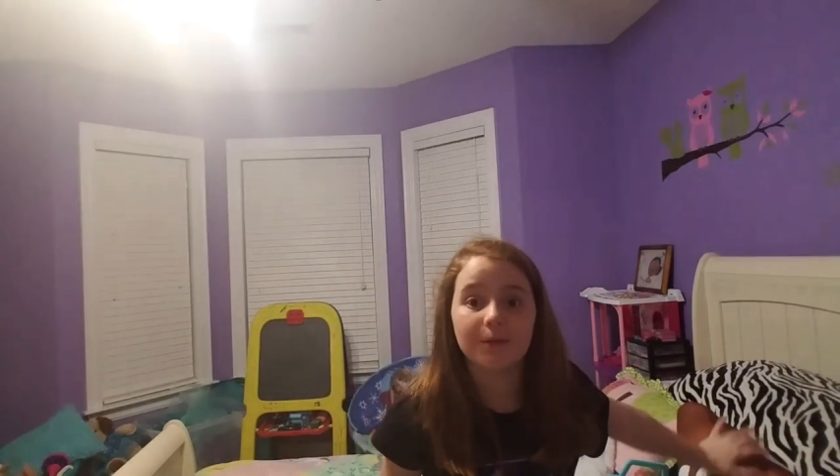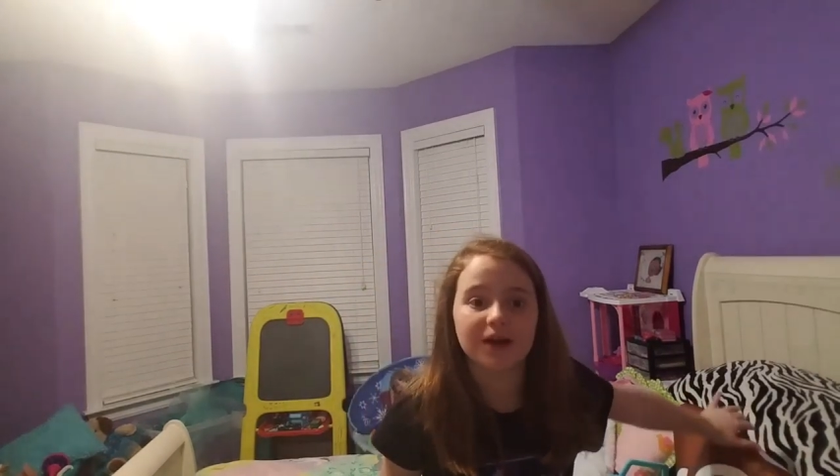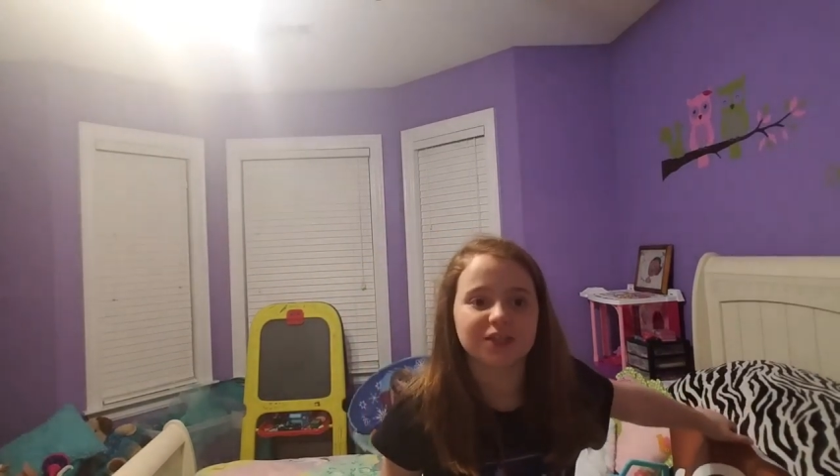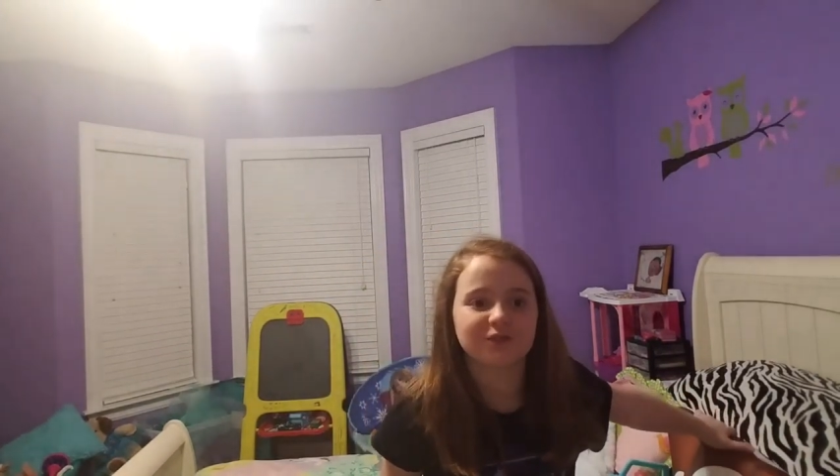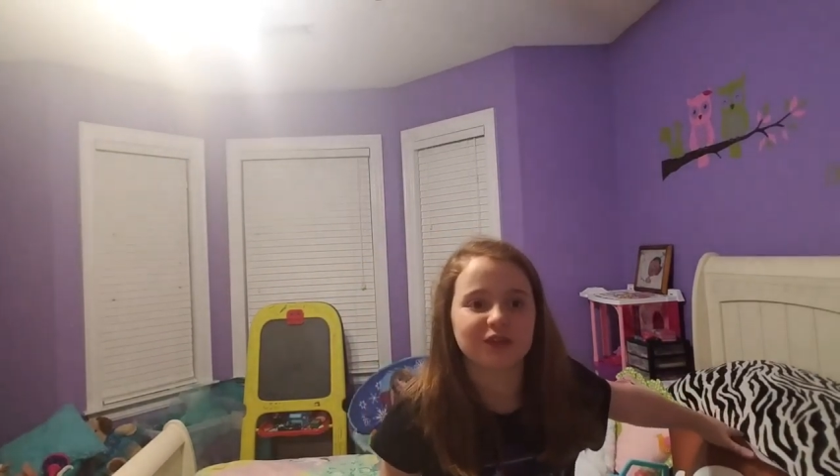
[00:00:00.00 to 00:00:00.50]

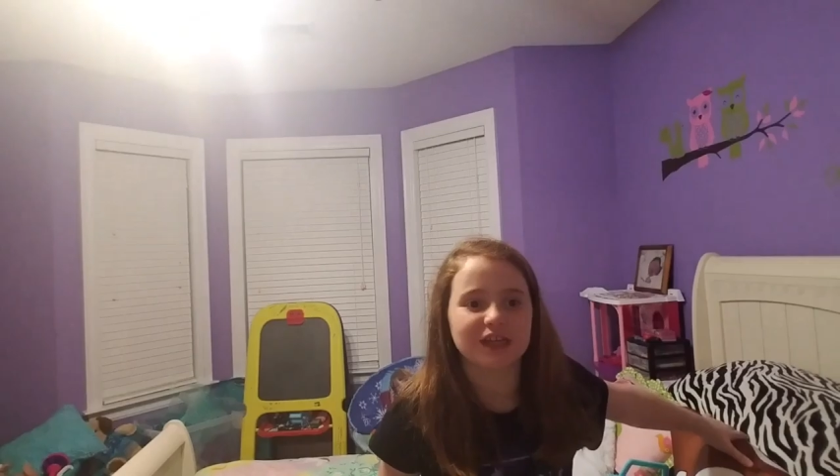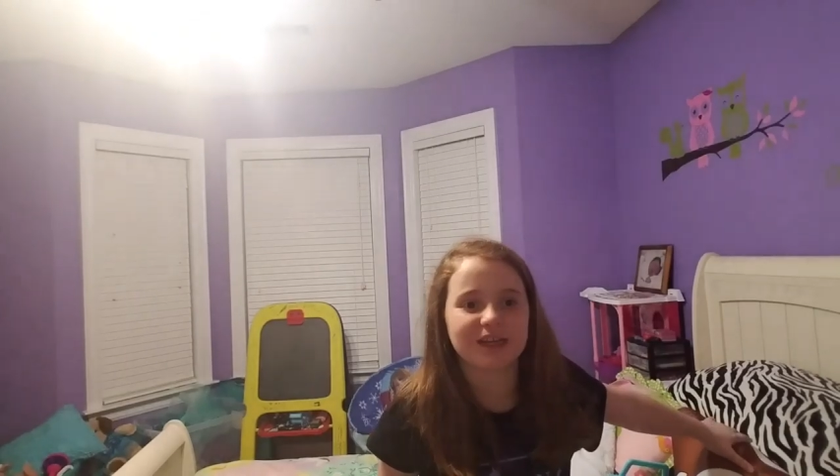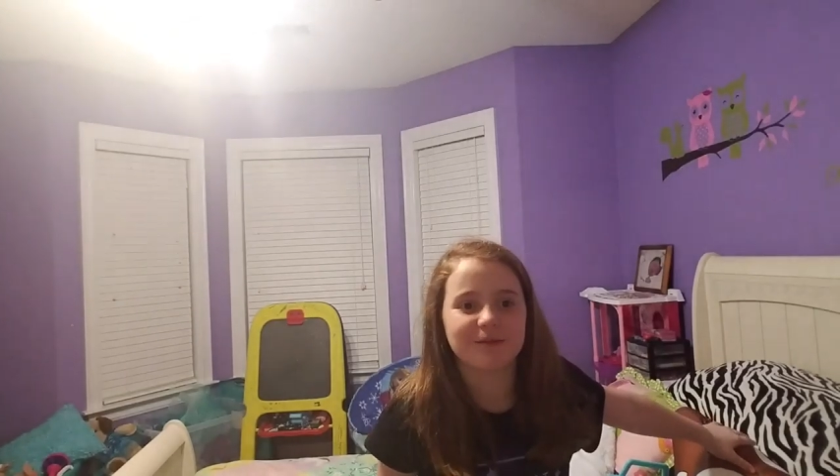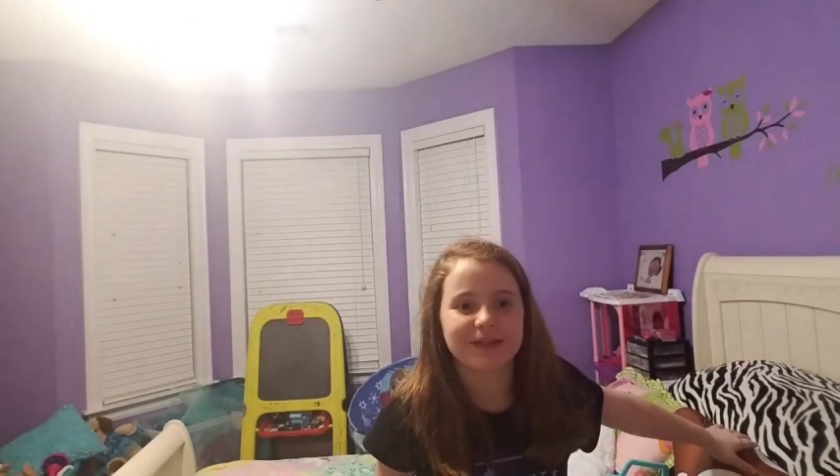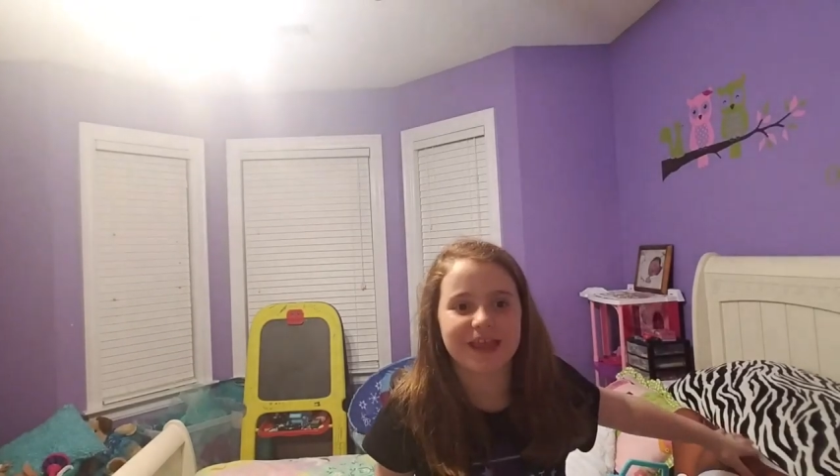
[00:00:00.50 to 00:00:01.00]
much for
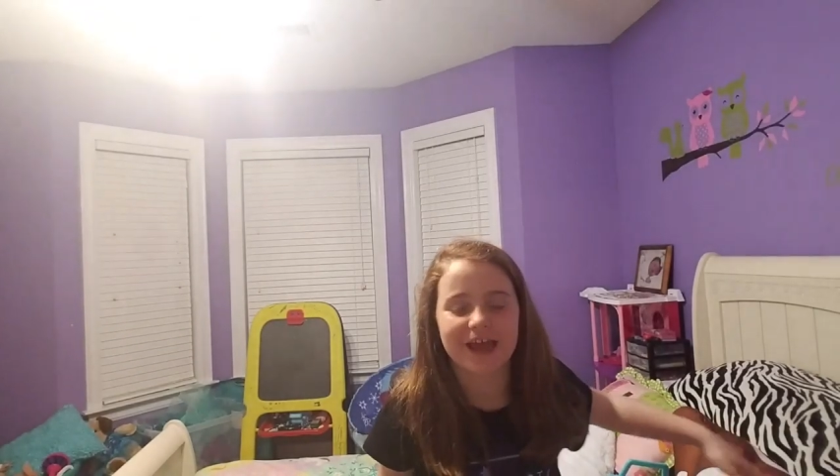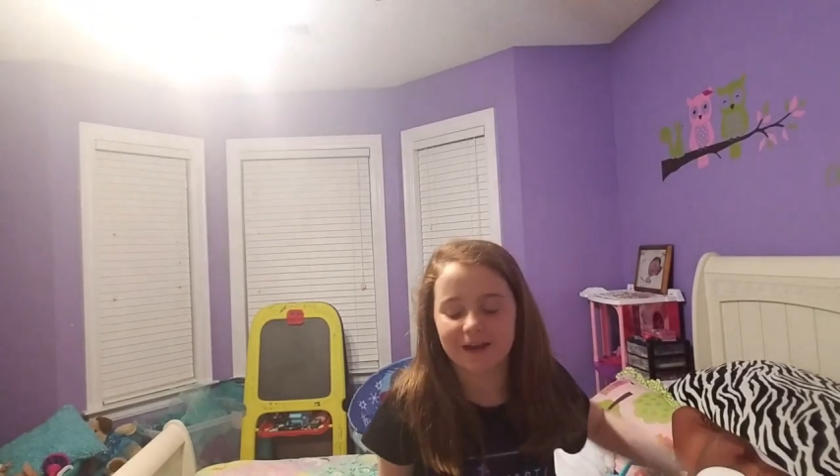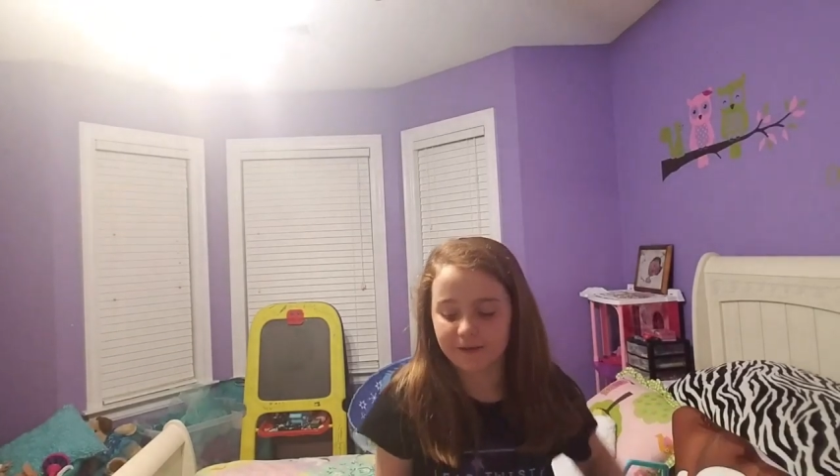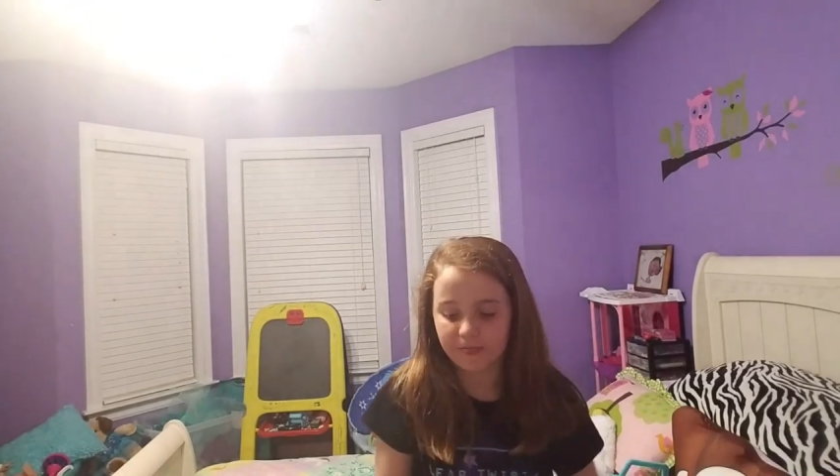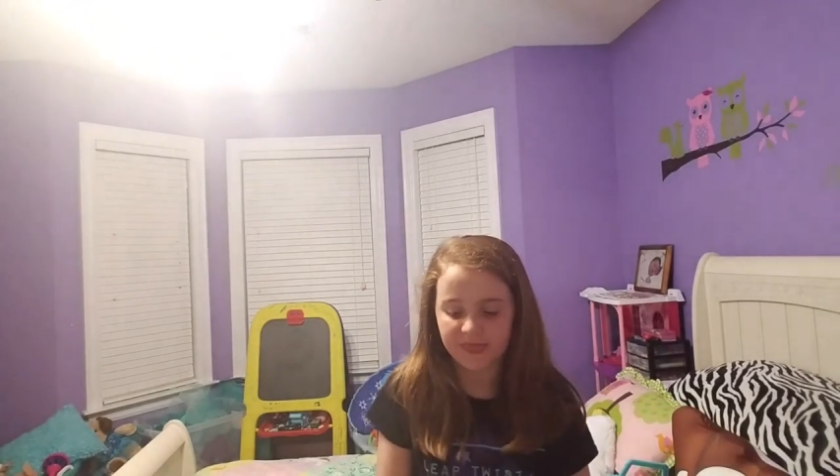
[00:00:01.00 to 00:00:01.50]
getting me
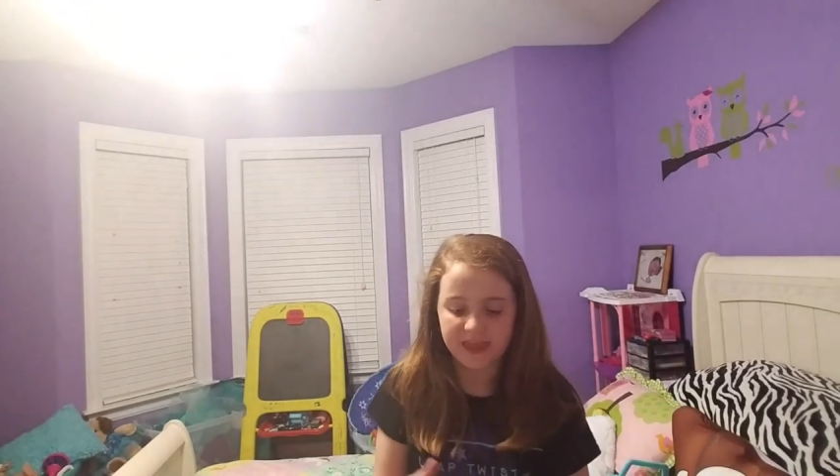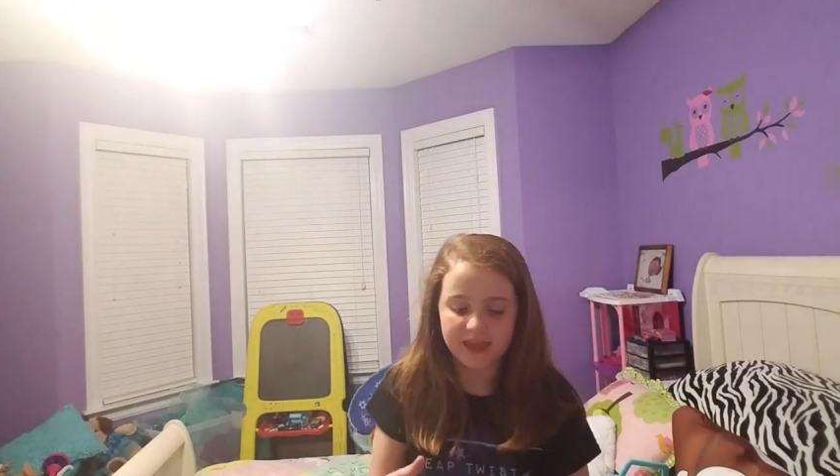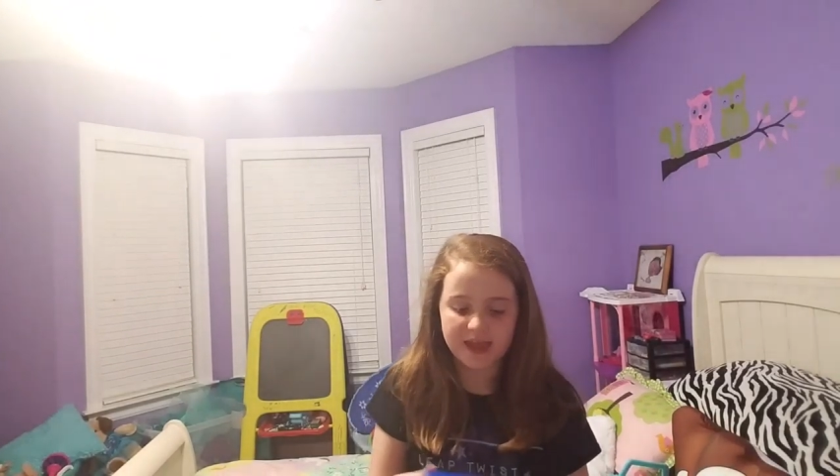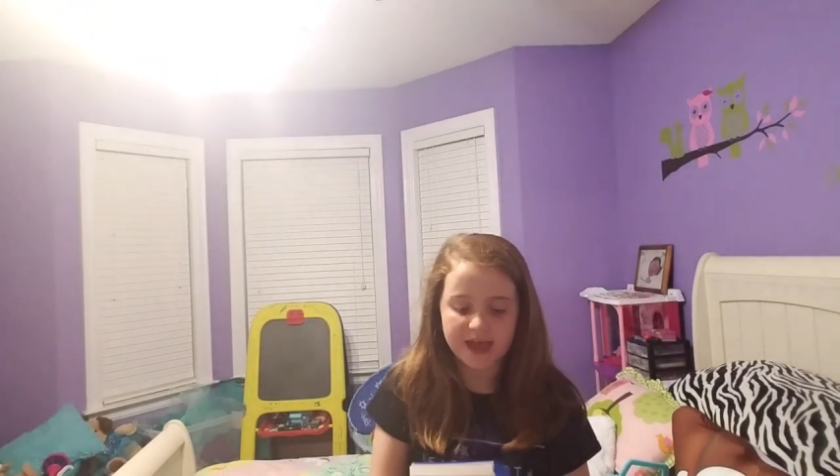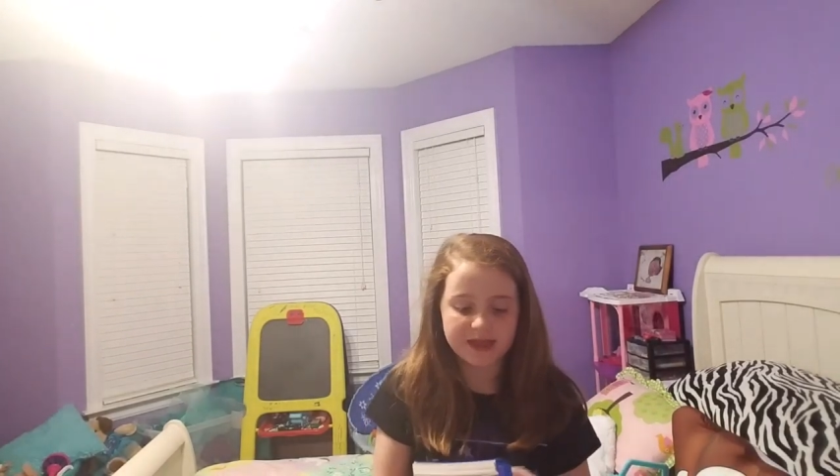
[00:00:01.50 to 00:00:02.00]
that
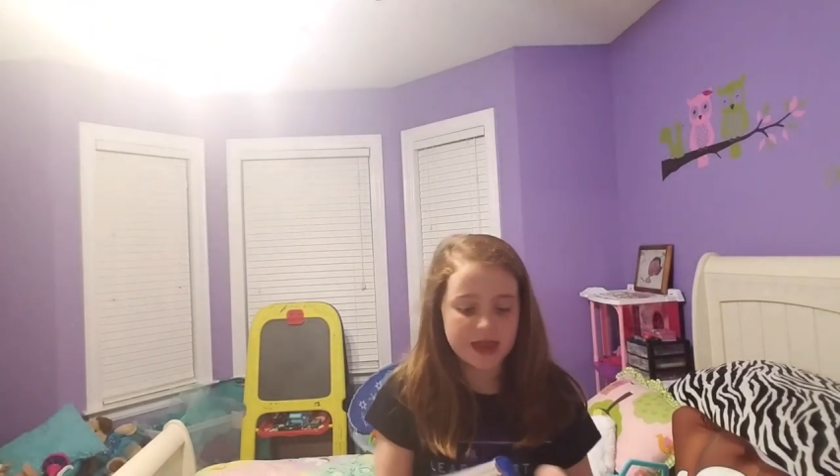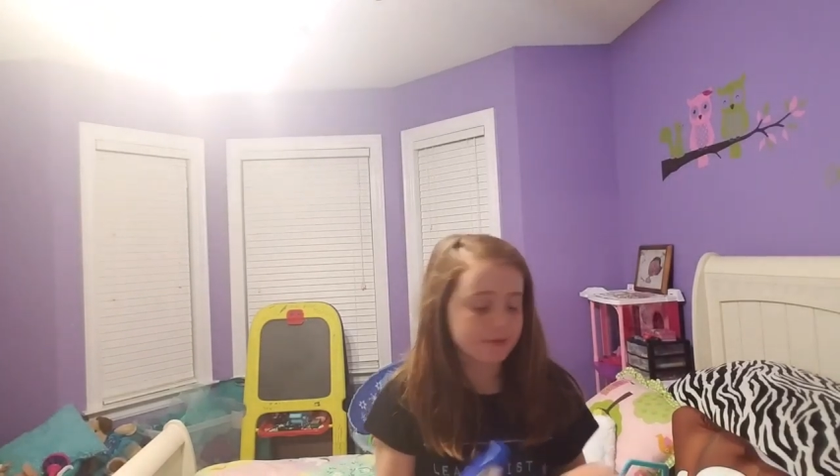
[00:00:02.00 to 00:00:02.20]
and that